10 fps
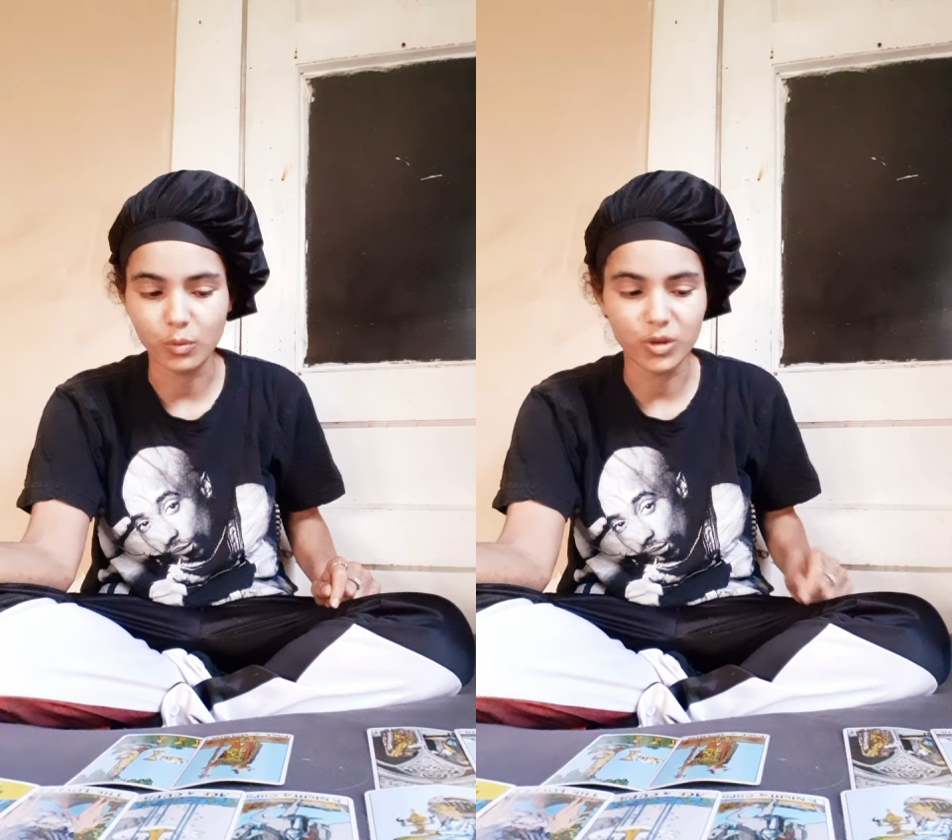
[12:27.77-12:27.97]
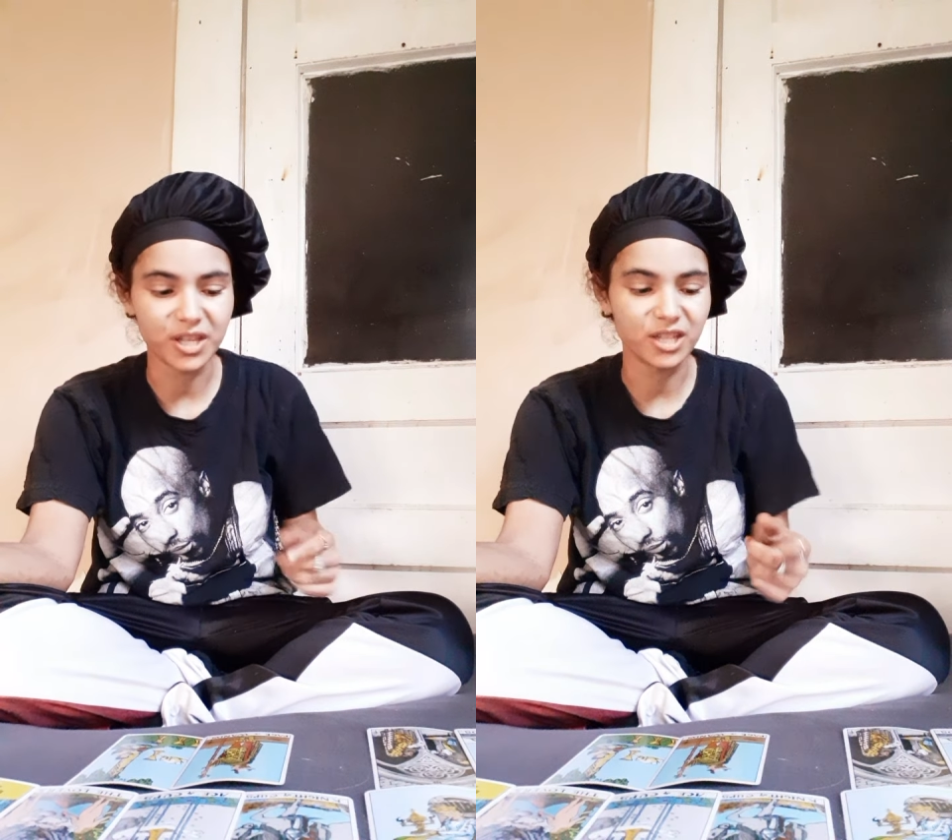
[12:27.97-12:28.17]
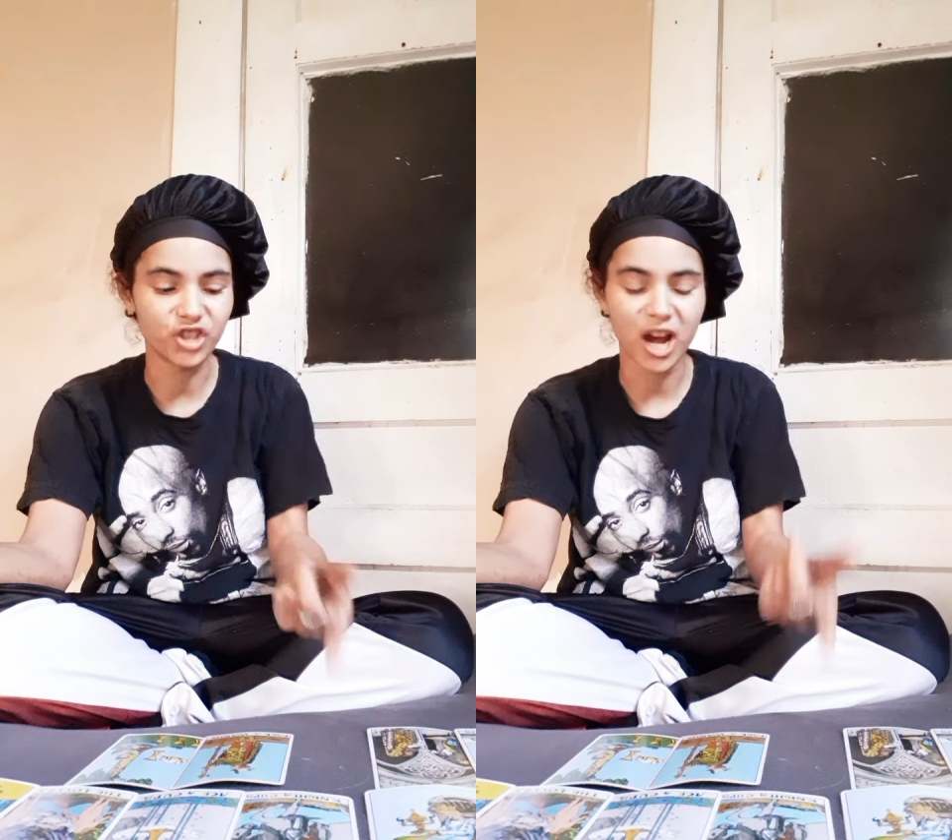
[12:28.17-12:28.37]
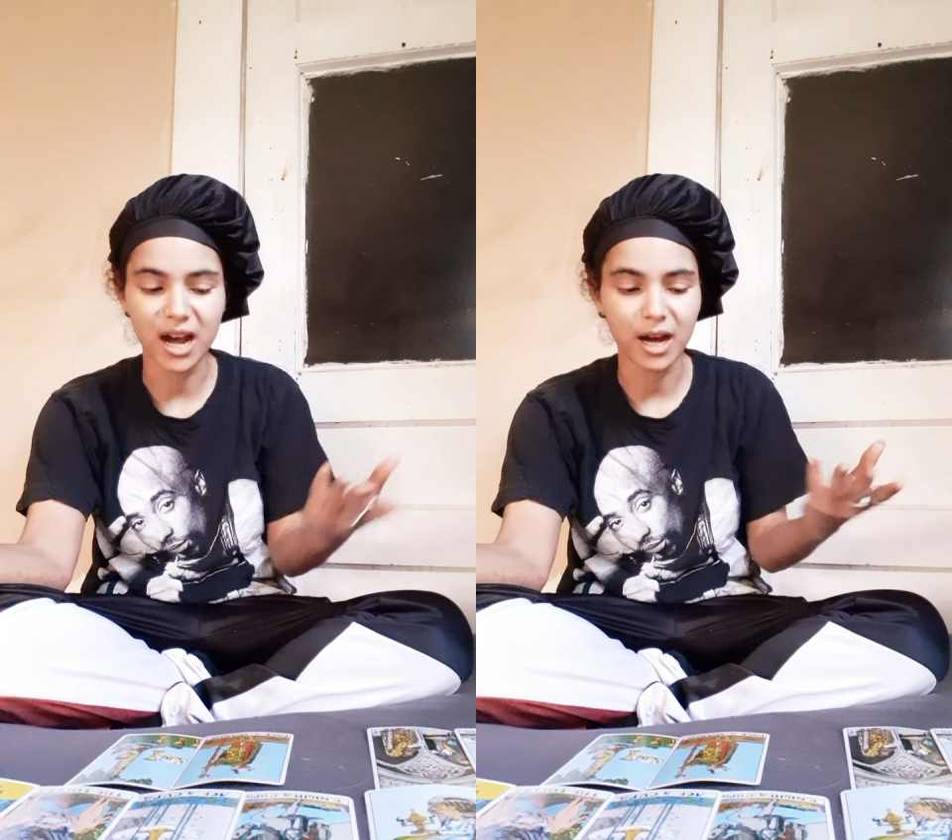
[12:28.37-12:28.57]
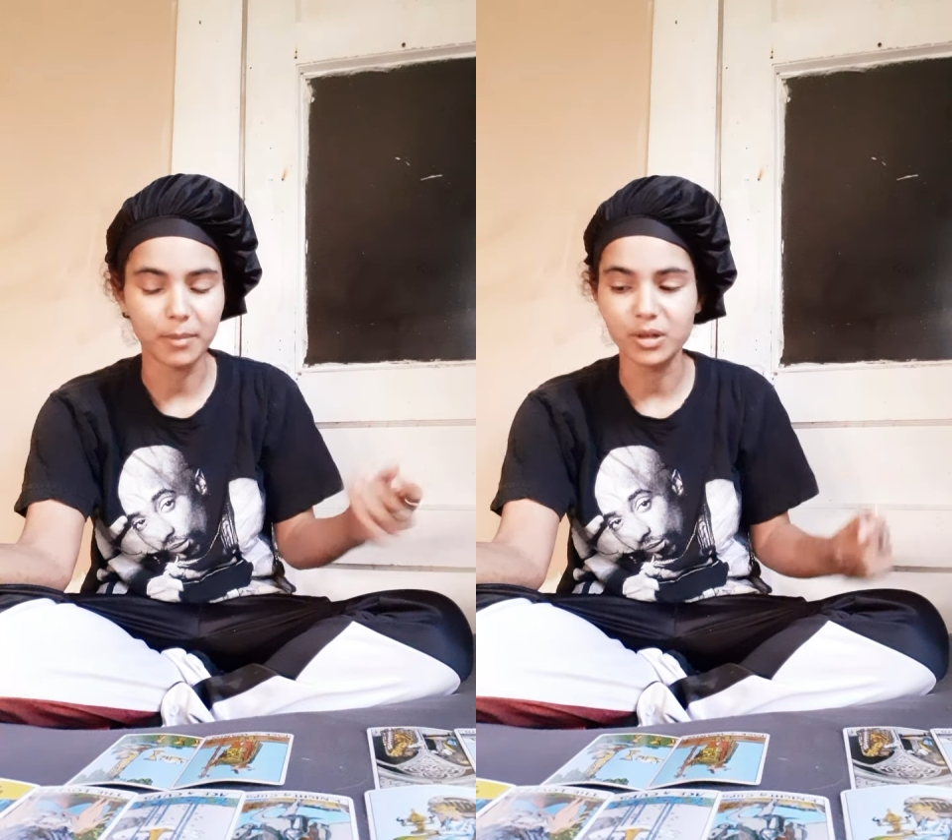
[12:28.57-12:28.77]
with this
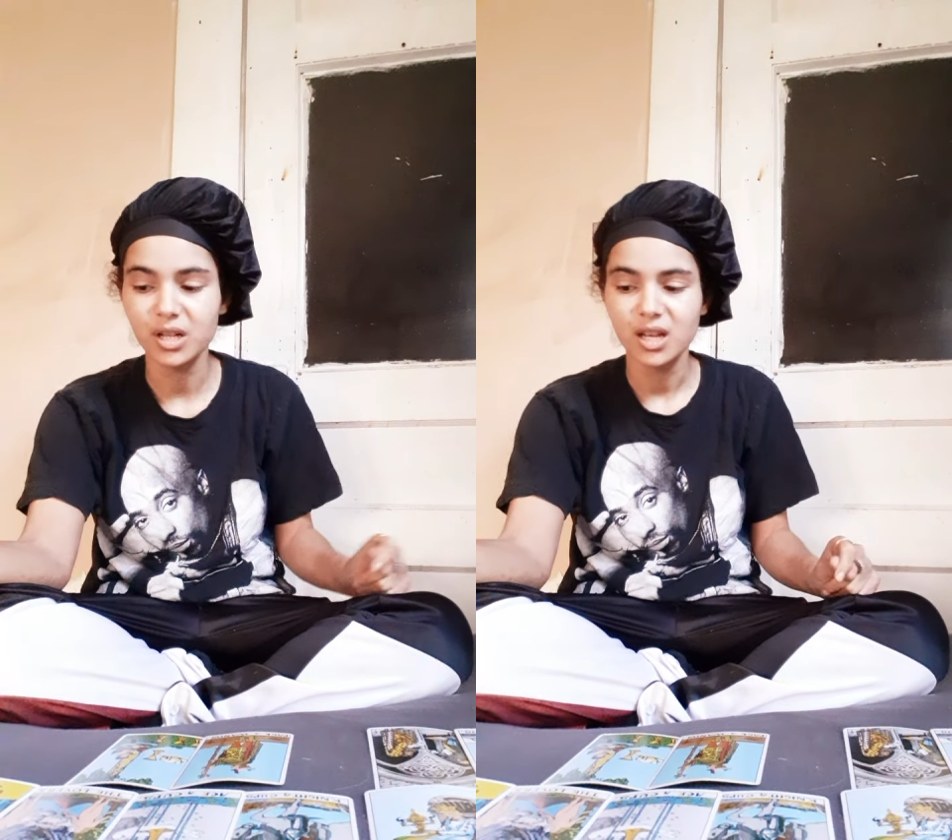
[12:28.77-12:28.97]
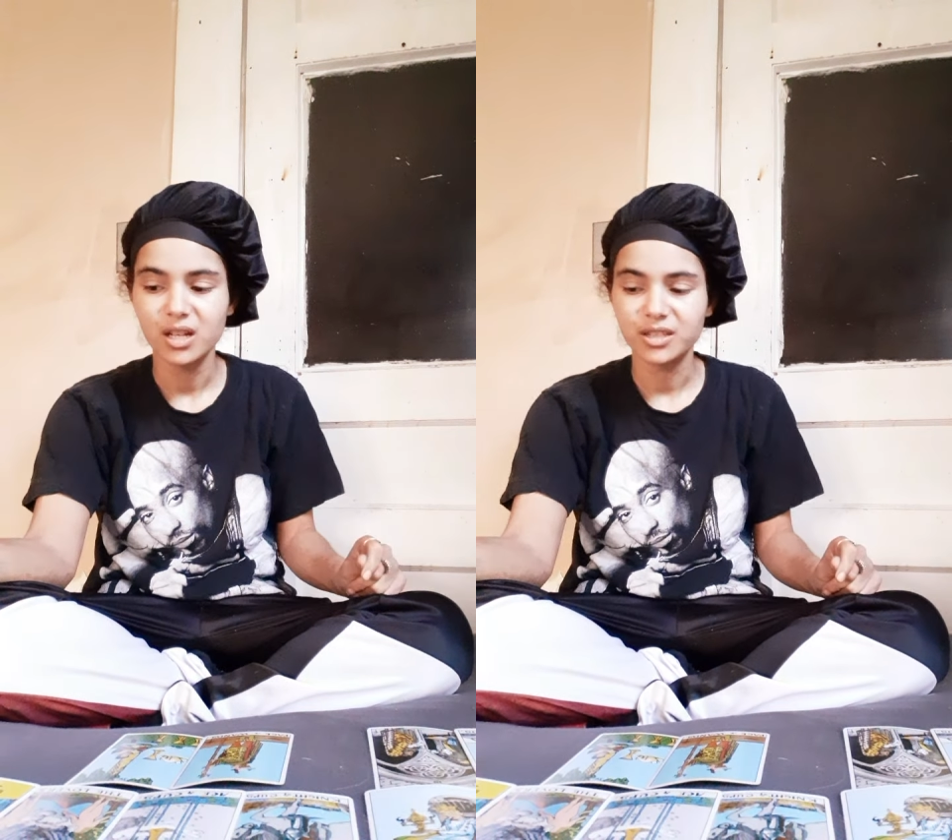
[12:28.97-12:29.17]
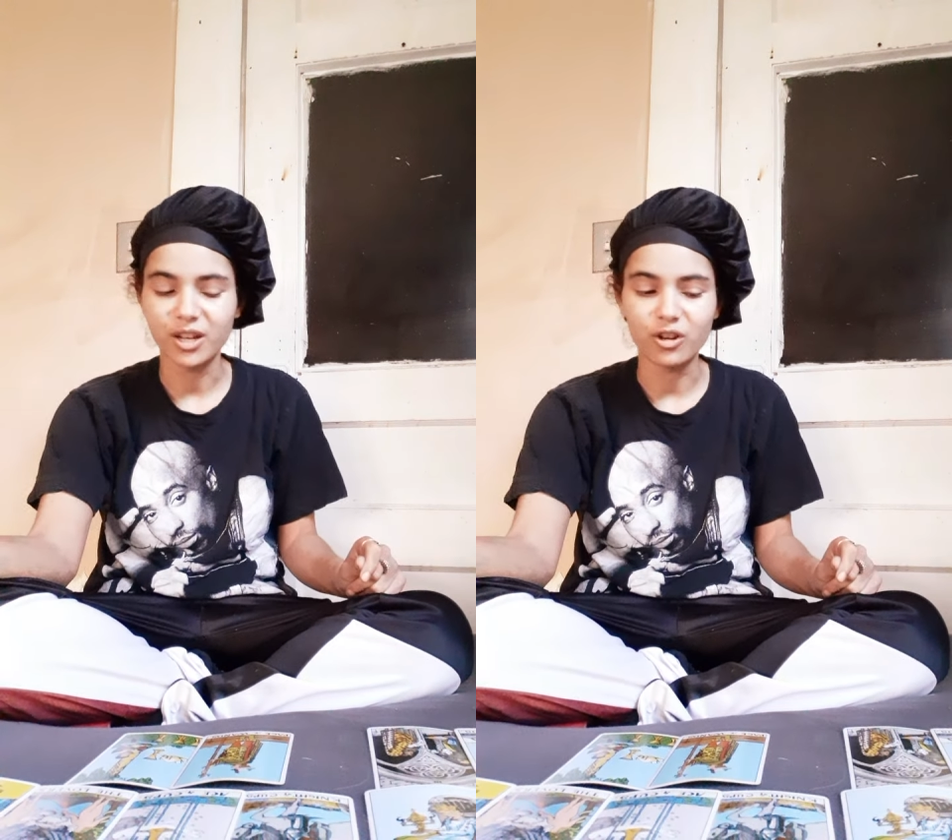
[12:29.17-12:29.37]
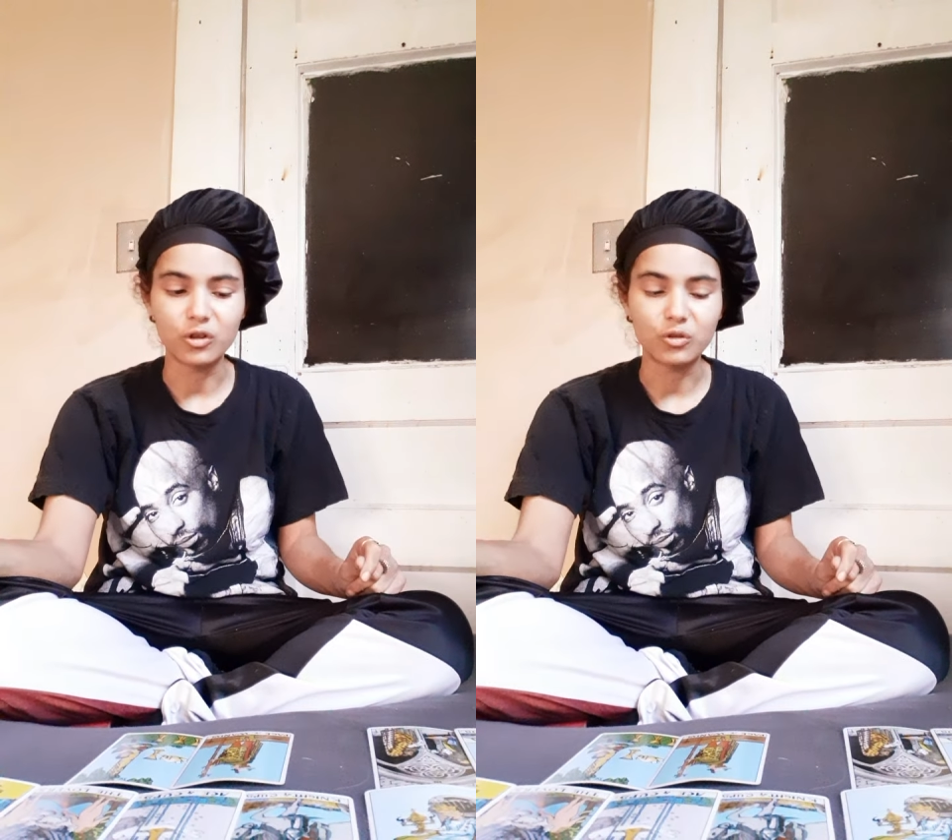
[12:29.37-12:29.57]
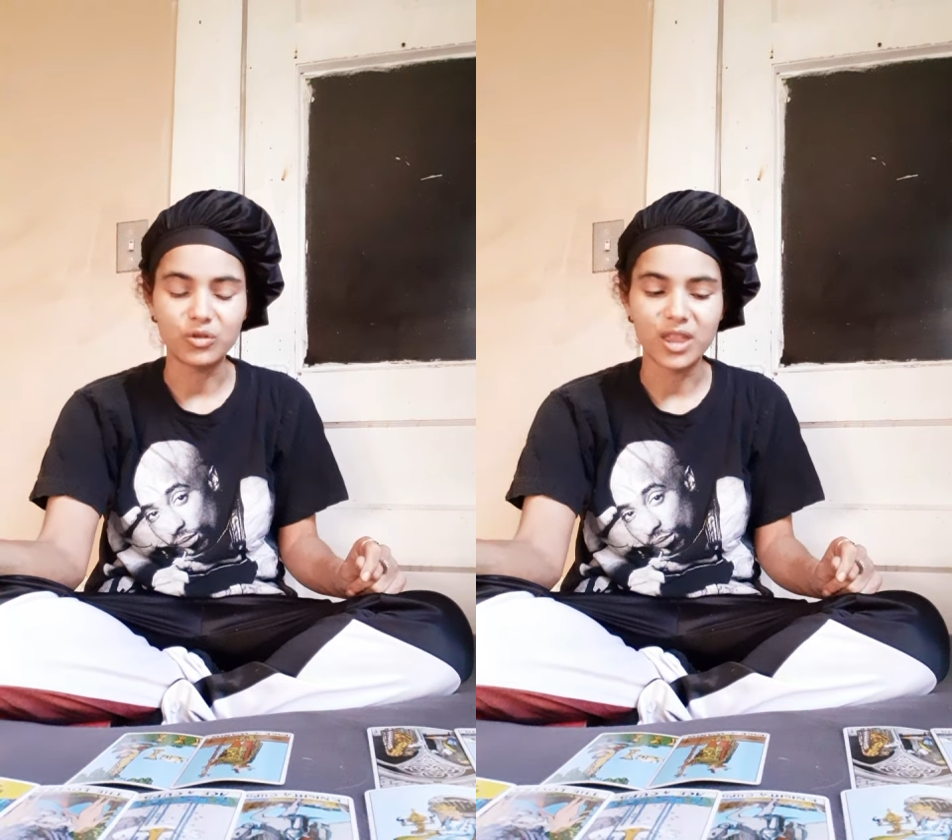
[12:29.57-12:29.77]
job. So